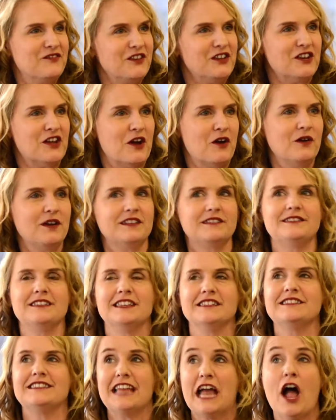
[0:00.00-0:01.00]

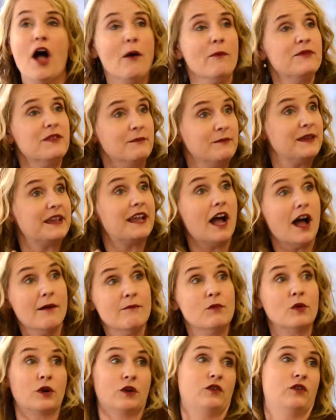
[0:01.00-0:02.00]
it's to help them
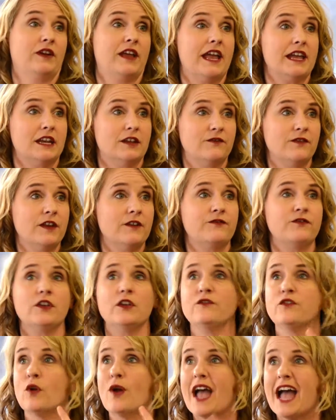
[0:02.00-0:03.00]
become more creative.
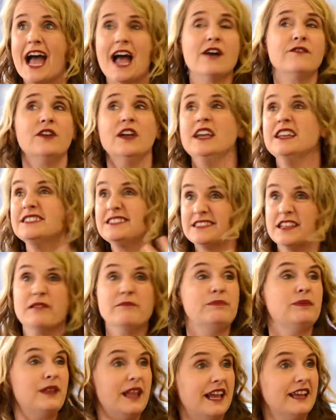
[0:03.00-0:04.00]
If you have
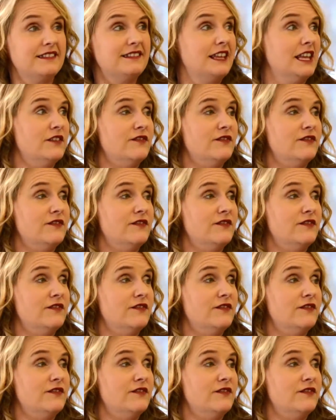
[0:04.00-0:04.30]
some place